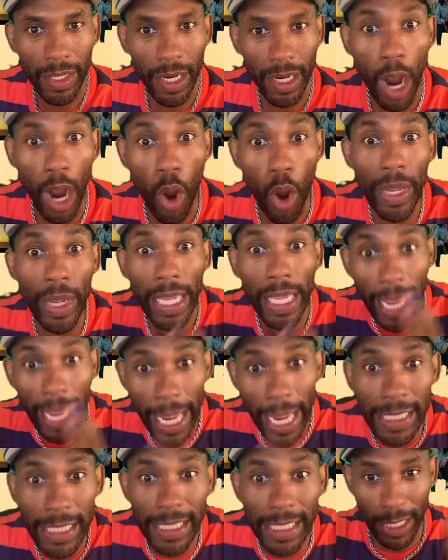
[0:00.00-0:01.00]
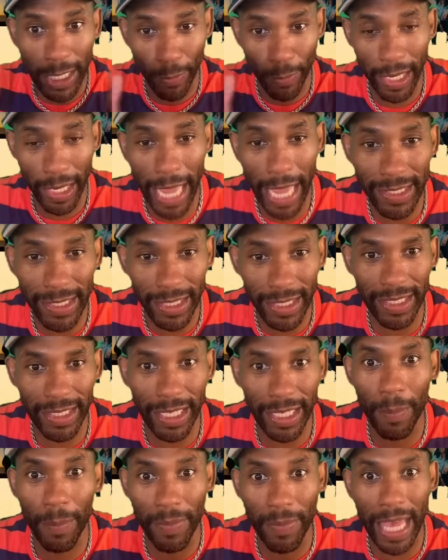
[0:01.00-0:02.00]
Going into the
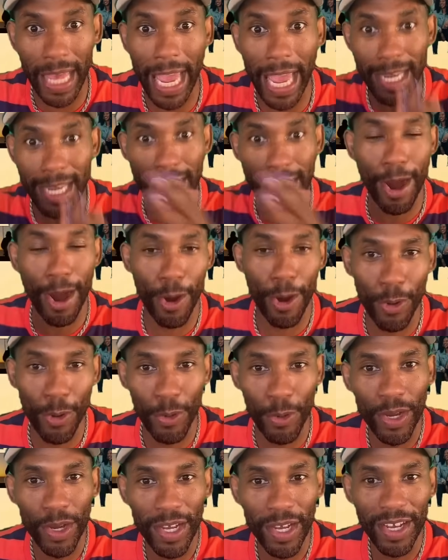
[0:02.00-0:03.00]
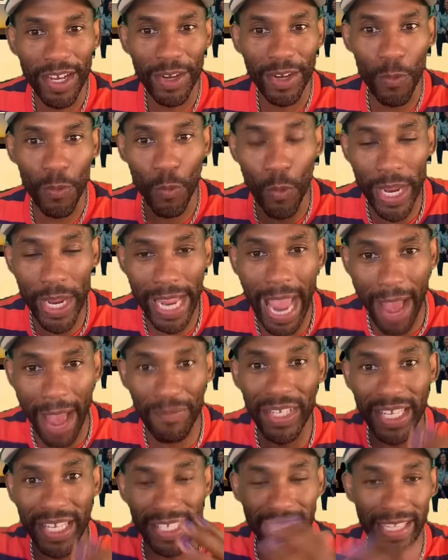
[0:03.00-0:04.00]
relationship, they know we
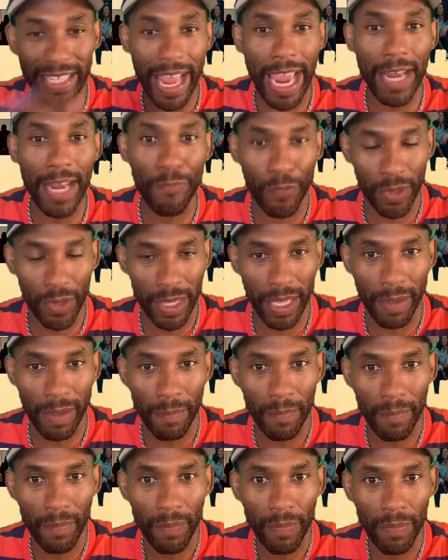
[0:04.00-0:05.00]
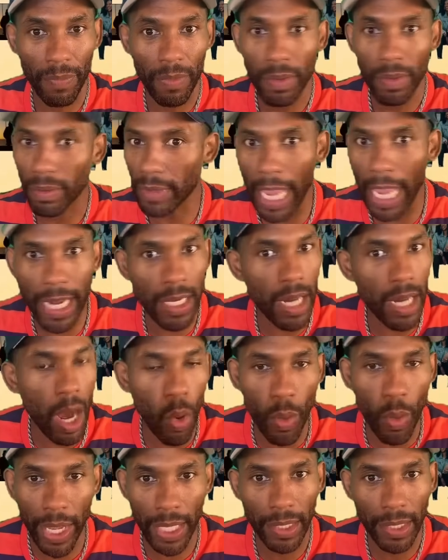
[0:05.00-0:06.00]
have a disdain for them. They
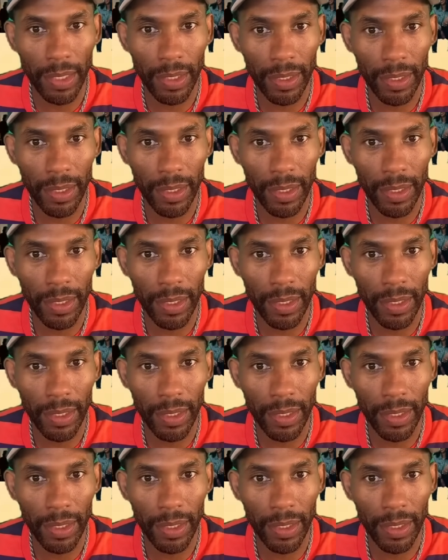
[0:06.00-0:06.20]
know it.